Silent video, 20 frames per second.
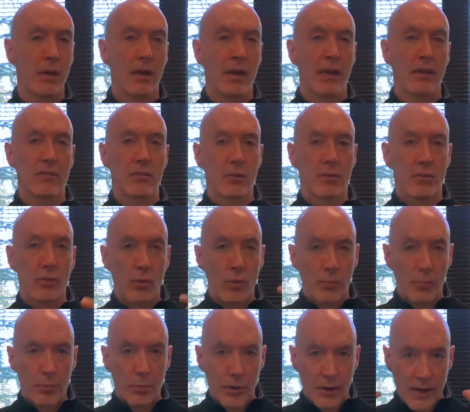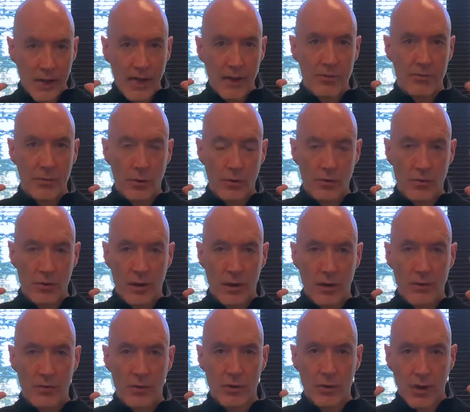And so if you put headphones on,
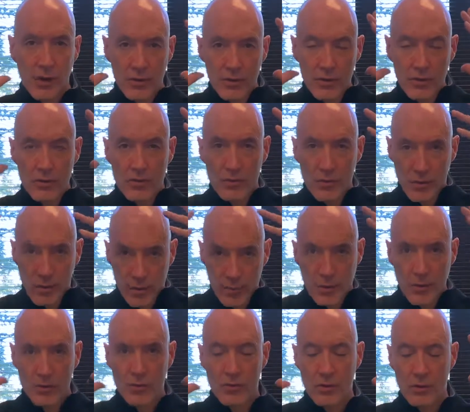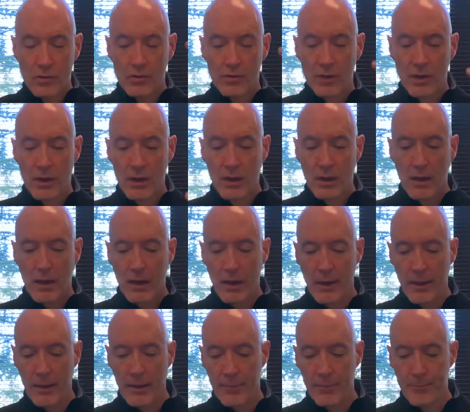if you're not as concerned about sort of
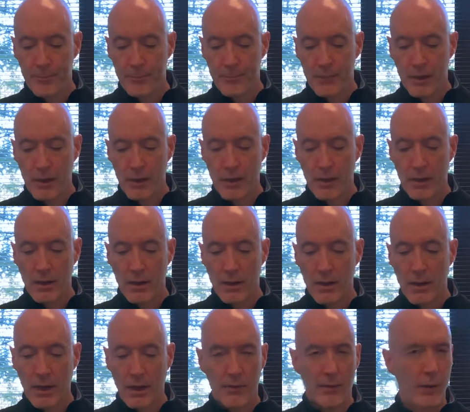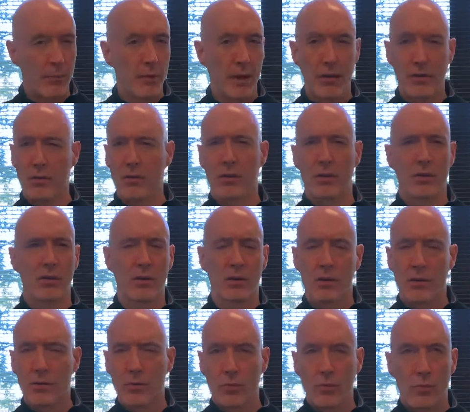how that might look
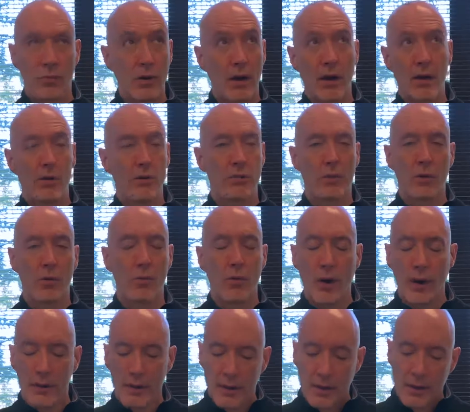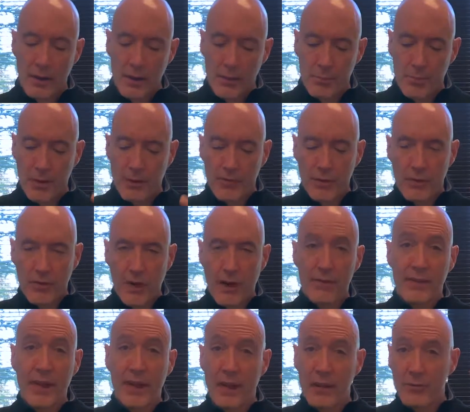or I don't know what, but if you've got
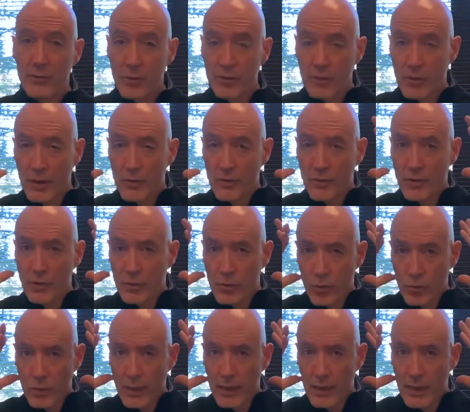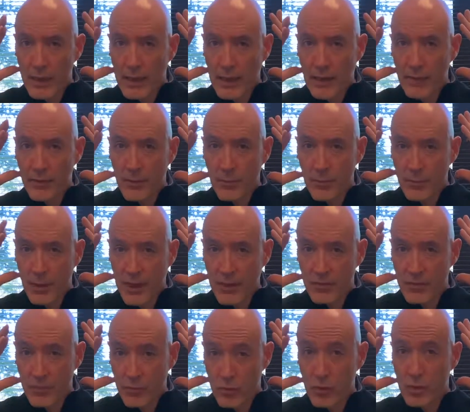the headphones on so you can really get the best
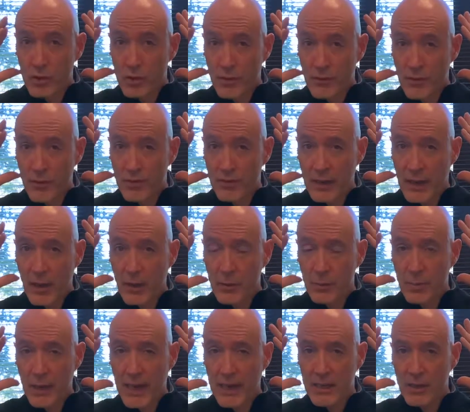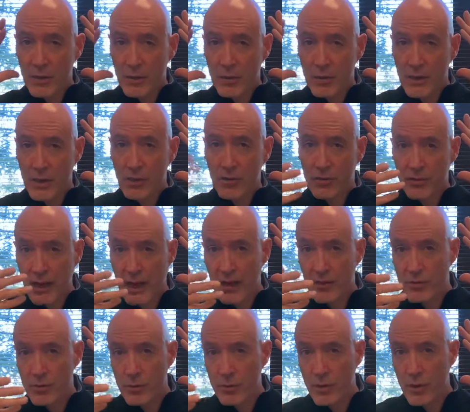version of the sound back in your ears as
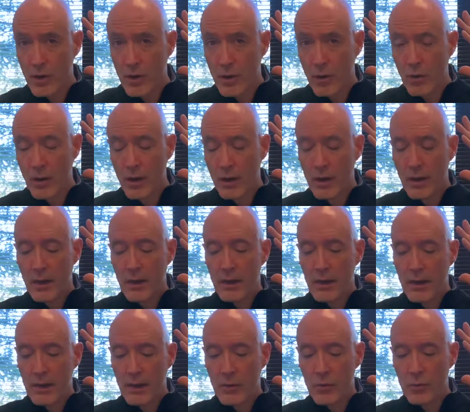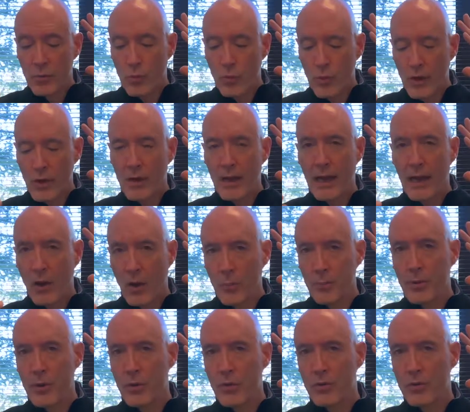you go, it will help
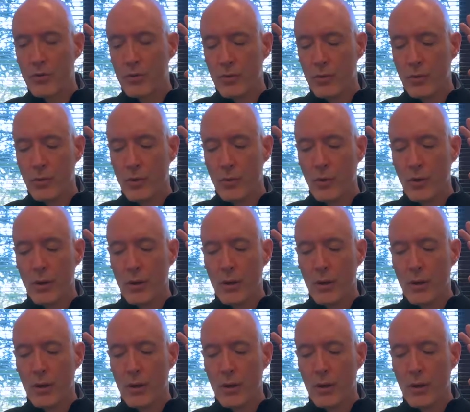you to